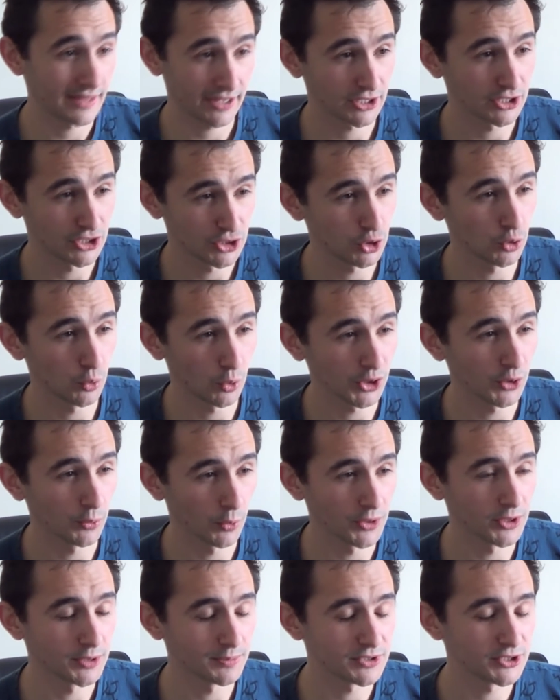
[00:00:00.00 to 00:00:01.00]
they're going to do what you
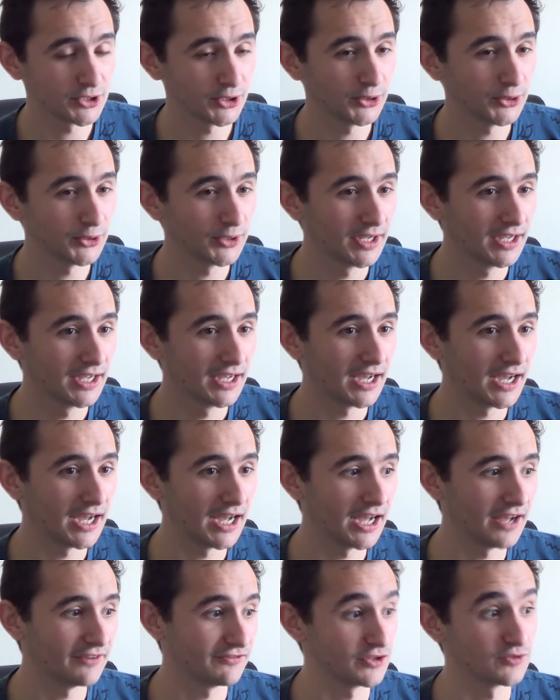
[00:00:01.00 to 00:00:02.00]
want them to
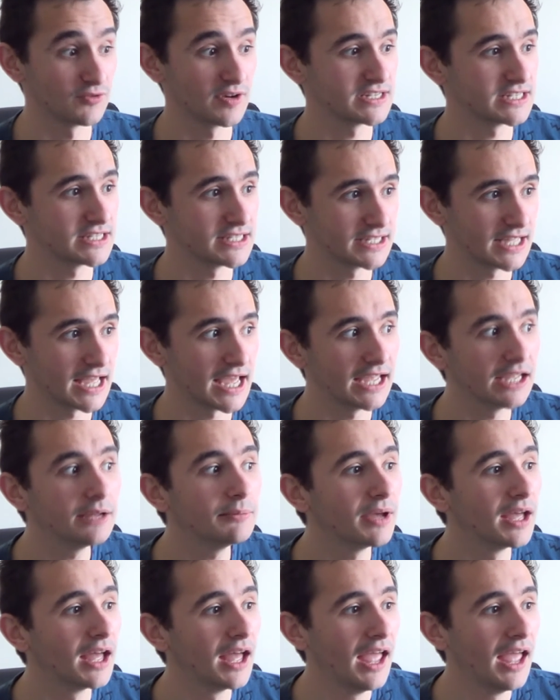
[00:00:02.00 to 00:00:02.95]
for the rest of the game.